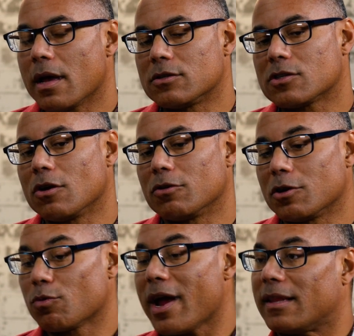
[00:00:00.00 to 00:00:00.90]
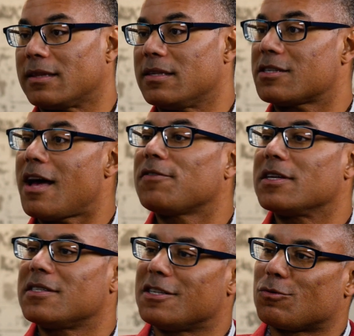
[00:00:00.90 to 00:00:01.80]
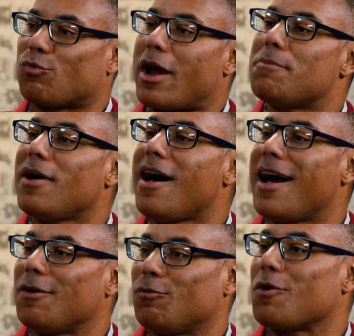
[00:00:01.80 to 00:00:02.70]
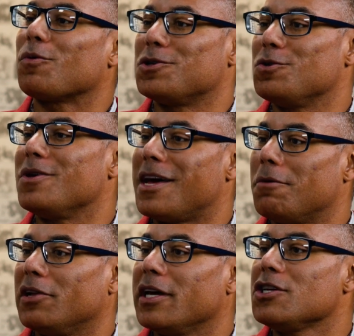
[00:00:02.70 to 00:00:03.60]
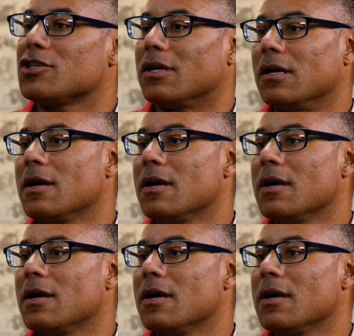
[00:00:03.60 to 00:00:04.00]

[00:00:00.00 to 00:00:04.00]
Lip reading: And so you're right, like the esophagus sits right behind where we're doing that ablation.